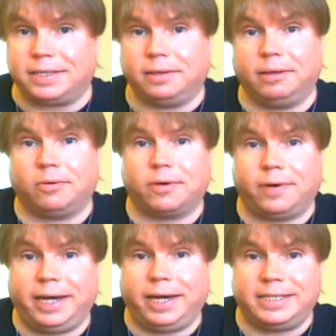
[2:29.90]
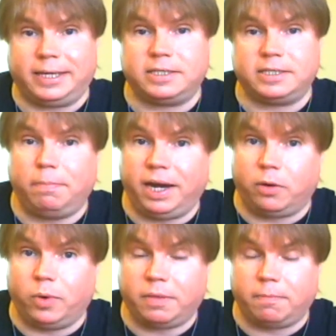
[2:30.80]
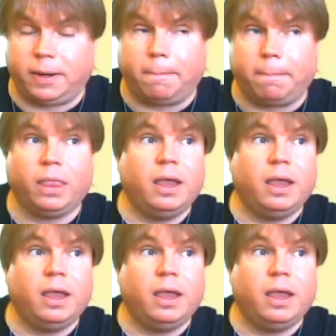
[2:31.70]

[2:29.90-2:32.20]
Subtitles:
gets a little crazy, so bear with me.